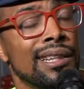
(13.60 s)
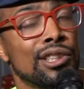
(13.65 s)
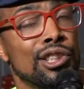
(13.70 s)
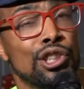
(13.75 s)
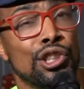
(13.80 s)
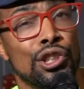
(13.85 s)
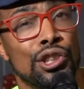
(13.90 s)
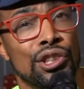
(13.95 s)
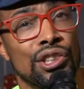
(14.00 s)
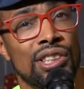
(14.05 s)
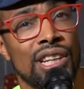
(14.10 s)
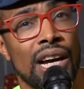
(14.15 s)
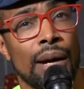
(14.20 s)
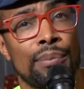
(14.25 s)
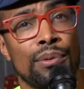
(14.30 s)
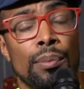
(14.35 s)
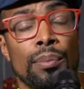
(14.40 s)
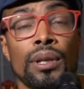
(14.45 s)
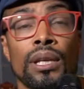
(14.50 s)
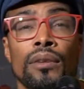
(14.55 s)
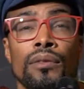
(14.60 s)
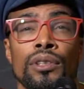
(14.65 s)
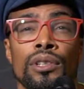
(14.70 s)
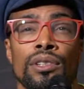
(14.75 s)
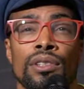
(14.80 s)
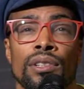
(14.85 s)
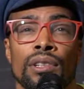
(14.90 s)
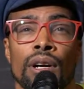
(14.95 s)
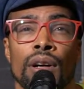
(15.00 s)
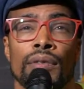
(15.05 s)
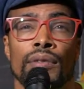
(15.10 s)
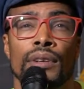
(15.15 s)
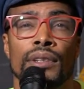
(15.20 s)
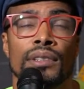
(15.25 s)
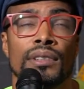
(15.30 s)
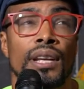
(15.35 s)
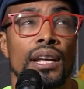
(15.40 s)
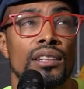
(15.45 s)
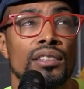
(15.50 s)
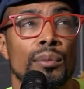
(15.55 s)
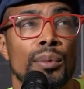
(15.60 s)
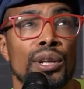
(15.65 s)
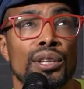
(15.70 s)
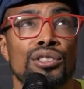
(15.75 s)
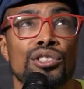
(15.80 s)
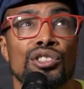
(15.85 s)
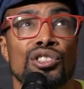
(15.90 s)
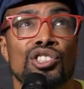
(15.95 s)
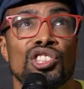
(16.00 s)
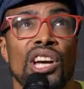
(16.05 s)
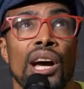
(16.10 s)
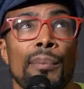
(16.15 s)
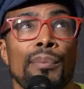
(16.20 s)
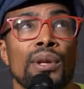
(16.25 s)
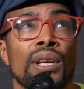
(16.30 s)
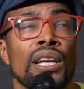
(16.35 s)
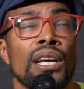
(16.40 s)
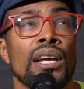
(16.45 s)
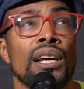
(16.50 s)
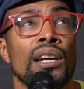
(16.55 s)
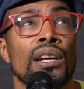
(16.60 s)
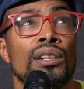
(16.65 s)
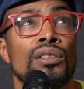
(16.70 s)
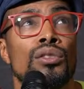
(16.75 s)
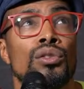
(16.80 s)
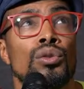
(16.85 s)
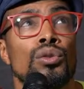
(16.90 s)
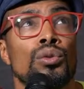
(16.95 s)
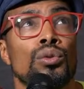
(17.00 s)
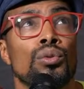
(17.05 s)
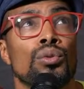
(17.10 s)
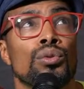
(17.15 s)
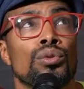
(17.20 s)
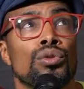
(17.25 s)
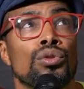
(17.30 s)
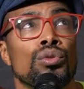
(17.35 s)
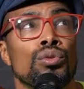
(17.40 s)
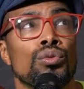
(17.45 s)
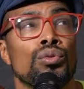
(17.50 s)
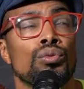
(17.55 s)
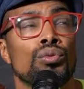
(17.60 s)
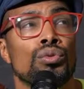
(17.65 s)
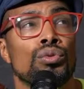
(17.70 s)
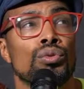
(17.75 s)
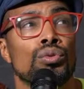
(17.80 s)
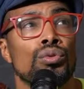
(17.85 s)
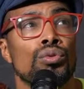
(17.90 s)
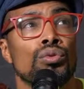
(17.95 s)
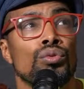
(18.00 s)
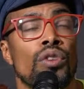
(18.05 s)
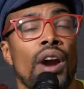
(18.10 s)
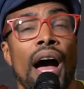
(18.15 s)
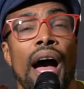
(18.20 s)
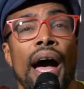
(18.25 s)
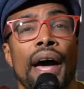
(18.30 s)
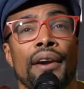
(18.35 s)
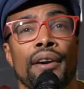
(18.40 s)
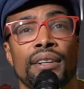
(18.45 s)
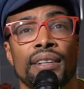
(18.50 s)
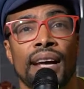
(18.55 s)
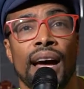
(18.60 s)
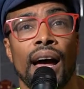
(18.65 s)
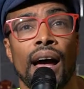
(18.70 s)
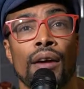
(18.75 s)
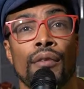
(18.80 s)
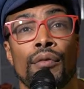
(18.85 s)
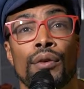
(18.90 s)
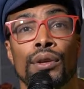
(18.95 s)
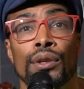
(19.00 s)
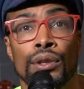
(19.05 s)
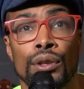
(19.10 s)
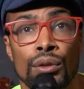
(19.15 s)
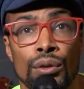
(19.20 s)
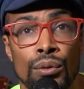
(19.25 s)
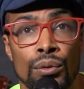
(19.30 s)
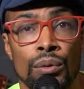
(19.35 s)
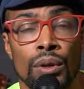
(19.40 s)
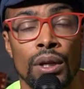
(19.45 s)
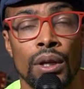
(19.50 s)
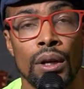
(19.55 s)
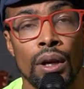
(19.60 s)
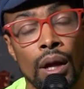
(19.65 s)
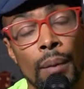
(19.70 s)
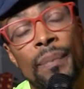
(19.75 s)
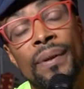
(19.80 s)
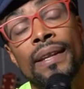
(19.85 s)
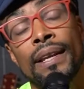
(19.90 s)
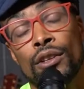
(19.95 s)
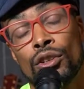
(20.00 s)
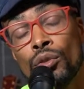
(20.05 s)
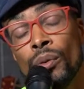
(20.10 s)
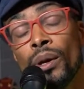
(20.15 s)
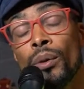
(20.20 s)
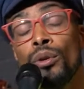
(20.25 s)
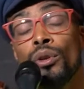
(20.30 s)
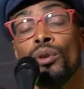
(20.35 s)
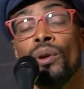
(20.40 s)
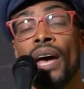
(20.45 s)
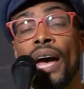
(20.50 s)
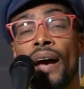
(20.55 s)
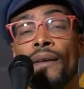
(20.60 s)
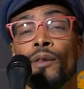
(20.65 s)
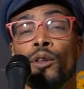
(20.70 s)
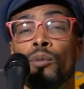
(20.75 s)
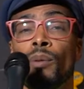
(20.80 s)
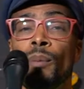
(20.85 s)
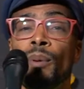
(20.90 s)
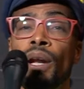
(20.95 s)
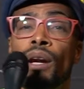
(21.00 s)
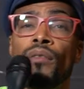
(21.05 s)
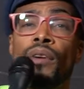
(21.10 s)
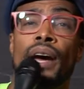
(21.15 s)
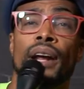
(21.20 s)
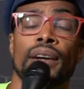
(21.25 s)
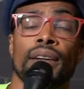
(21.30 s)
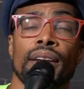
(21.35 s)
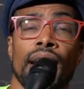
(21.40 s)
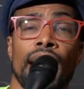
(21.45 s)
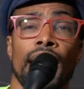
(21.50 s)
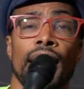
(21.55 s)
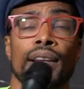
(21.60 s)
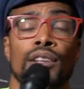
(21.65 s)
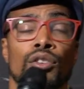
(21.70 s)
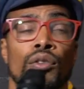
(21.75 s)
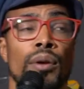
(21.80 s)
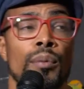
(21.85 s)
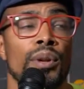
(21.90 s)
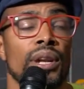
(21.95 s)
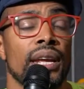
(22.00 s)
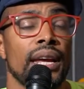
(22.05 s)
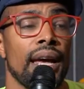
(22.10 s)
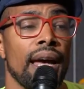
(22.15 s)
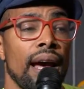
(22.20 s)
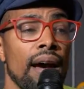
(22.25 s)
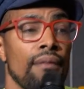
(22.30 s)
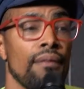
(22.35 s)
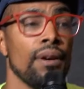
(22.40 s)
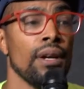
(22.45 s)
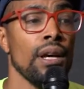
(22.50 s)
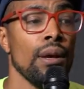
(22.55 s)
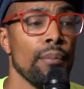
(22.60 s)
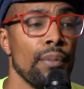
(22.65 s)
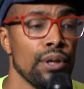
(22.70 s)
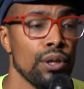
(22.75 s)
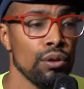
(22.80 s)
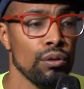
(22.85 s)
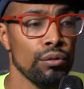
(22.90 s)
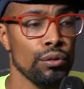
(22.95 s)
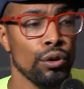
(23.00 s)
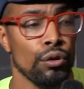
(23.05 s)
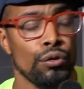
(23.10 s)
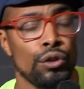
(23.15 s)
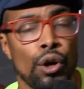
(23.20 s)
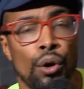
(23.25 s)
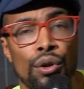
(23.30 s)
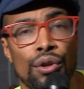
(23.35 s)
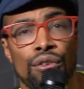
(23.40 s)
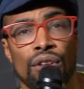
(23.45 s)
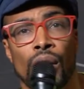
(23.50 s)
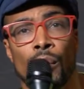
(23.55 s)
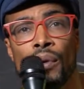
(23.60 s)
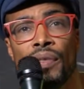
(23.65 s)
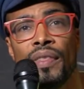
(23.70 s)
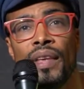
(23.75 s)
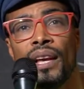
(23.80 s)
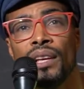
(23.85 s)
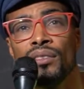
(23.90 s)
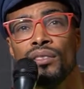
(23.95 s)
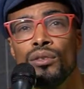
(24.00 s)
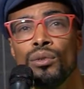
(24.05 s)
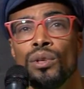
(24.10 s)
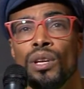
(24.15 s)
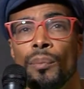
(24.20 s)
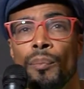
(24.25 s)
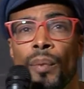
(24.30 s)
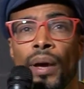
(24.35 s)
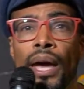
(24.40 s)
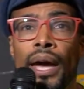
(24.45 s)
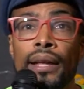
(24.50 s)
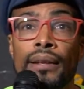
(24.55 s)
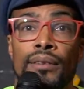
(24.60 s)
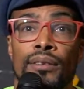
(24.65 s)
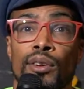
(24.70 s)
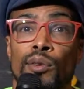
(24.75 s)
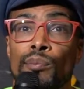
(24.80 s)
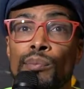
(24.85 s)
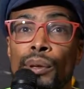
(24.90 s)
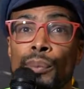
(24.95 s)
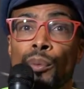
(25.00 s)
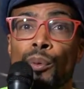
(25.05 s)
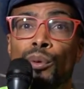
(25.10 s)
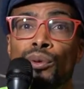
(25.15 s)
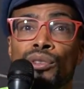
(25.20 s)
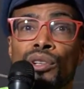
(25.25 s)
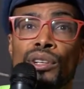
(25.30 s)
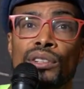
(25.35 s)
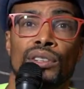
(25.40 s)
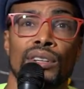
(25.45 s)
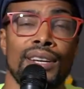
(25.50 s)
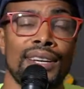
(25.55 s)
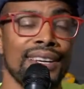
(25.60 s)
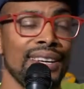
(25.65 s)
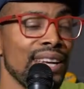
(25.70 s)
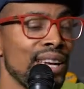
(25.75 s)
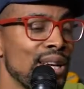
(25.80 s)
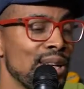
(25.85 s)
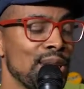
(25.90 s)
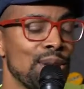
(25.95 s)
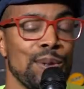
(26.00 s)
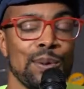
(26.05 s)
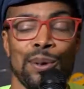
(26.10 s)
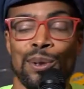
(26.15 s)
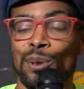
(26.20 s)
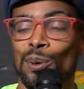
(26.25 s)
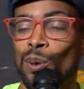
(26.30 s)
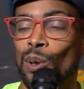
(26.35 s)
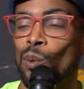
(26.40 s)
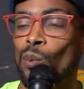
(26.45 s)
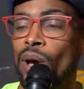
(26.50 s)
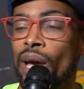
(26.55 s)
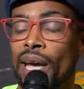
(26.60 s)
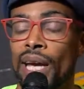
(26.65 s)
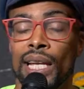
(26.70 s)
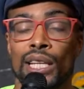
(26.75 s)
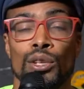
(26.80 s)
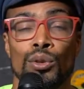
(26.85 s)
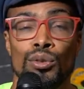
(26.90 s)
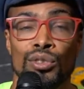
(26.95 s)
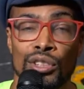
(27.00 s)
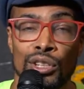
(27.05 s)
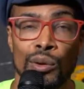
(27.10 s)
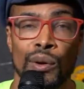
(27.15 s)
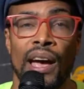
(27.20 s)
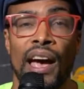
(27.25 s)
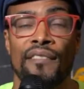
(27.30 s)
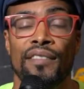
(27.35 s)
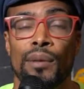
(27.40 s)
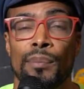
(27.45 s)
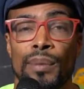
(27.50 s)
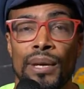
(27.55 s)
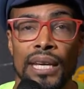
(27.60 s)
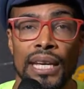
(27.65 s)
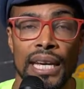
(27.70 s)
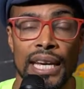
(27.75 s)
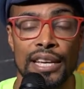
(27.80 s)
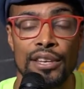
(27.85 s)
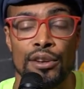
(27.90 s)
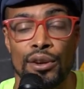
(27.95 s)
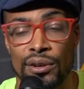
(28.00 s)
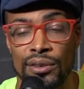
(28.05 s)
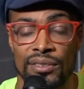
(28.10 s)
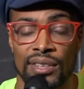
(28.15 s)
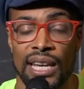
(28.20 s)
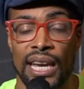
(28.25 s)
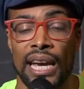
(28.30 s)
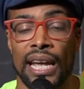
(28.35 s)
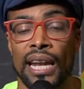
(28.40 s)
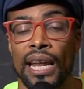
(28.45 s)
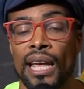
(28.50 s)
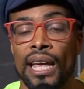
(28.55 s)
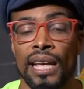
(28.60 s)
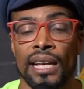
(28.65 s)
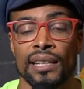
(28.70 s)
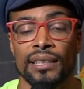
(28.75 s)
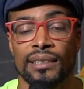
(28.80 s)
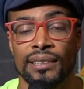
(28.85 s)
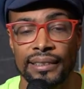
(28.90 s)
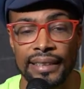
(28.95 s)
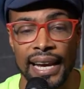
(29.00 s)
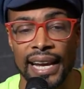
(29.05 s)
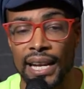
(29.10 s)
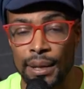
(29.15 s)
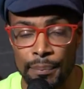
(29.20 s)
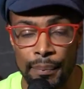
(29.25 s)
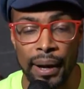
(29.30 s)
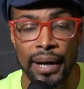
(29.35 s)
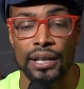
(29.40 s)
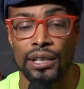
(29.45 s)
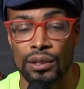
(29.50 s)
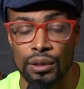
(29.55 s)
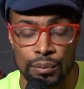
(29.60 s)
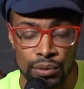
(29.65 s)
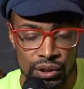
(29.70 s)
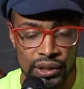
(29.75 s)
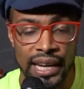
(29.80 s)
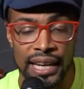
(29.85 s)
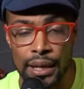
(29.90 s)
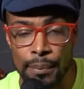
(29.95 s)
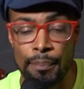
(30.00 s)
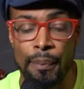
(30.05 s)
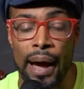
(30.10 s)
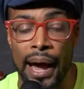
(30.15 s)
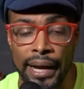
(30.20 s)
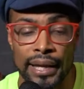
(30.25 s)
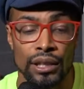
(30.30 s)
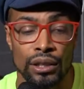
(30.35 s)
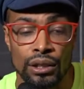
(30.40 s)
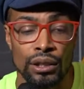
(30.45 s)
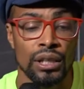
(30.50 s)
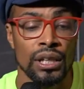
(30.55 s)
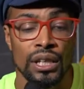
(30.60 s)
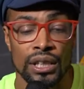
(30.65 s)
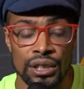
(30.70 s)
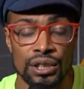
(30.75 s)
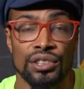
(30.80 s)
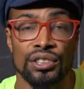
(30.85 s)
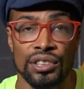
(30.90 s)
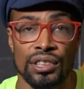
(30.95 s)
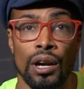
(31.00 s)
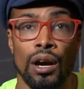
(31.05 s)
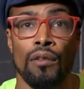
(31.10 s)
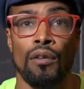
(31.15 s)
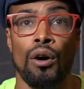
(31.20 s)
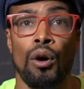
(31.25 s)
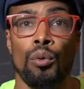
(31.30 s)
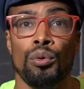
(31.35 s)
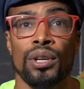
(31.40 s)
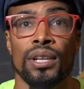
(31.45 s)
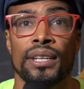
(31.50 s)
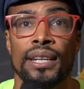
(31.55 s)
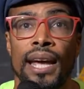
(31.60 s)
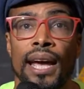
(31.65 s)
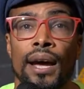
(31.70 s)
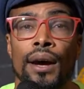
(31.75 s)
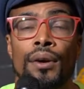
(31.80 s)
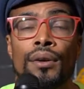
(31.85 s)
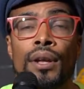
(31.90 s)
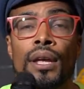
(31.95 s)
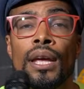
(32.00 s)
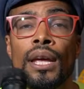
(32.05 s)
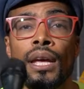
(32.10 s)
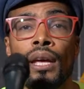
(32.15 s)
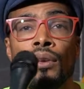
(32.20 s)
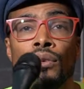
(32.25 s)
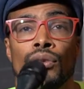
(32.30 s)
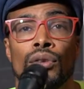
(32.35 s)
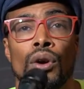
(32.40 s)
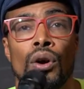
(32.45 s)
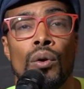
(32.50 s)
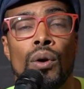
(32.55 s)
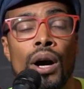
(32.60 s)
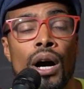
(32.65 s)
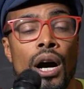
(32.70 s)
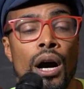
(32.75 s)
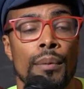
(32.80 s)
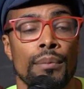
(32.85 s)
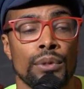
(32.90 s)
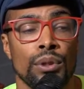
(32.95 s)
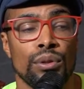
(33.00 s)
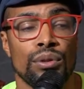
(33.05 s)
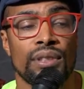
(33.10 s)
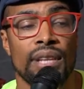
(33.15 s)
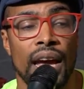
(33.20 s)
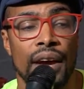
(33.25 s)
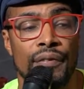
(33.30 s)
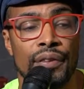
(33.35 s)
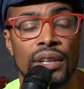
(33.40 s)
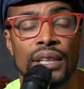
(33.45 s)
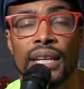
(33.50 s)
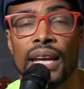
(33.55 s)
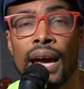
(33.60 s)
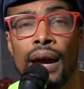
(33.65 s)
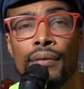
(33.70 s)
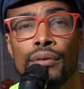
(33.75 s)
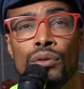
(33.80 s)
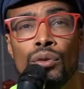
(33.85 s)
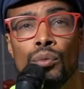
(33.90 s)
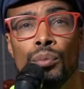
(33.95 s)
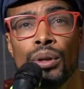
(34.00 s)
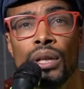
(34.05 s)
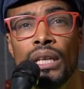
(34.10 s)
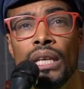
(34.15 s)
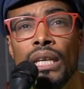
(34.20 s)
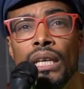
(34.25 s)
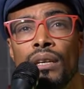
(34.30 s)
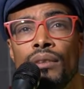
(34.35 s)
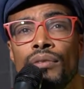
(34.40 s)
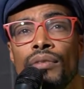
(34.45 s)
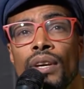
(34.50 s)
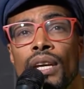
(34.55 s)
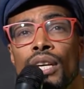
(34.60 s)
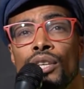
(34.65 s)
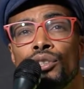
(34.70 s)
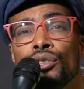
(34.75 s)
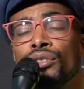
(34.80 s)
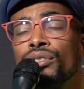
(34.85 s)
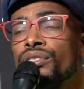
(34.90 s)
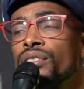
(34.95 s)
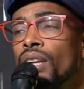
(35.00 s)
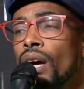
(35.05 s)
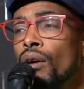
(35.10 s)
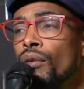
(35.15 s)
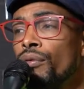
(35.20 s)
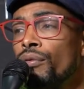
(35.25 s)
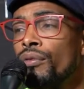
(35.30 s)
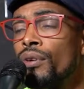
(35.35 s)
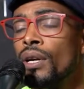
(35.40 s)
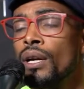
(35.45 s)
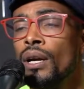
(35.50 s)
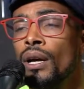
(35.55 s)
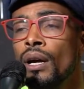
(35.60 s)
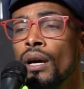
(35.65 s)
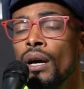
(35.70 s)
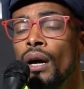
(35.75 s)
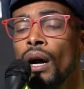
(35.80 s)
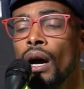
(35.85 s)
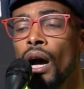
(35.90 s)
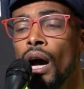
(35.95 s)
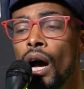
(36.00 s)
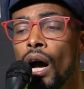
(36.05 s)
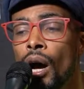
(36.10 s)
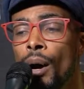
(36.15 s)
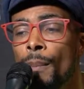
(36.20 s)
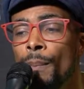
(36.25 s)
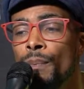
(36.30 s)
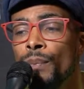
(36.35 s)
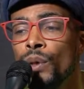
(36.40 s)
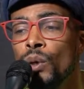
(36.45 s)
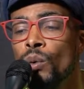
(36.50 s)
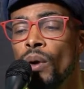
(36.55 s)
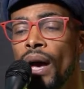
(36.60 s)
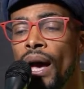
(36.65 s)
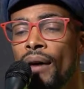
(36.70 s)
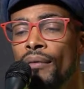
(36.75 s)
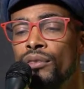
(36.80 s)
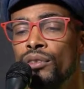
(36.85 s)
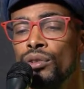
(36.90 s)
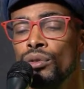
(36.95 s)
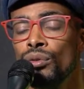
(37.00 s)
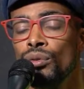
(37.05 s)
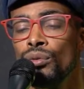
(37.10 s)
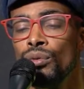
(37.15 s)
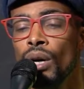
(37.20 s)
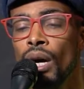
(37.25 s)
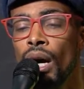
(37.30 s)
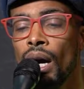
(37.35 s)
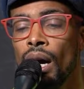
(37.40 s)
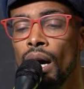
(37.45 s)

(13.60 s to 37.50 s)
your job to believe in yourself. It's not someone else's job to ride or die for you. I mean, it's great when you have those people that ride or die. It's great when they have, but you'll notice that when things do get bad, certain people will start to dwindle away, and you still have to be in your skin, standing by yourself, holding it down. So you definitely have to believe in yourself. You have to